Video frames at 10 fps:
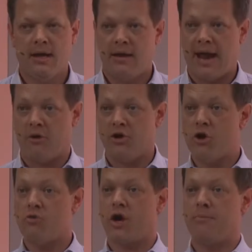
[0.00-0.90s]
Now, a
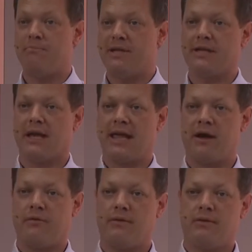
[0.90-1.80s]
note on billing
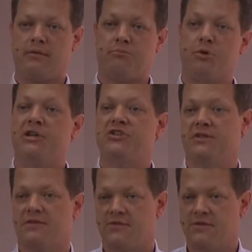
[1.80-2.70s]
account
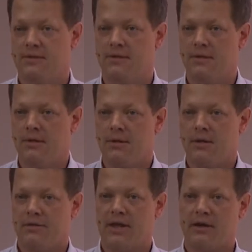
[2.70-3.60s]
permissions.
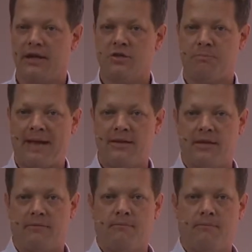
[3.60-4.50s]
They are independent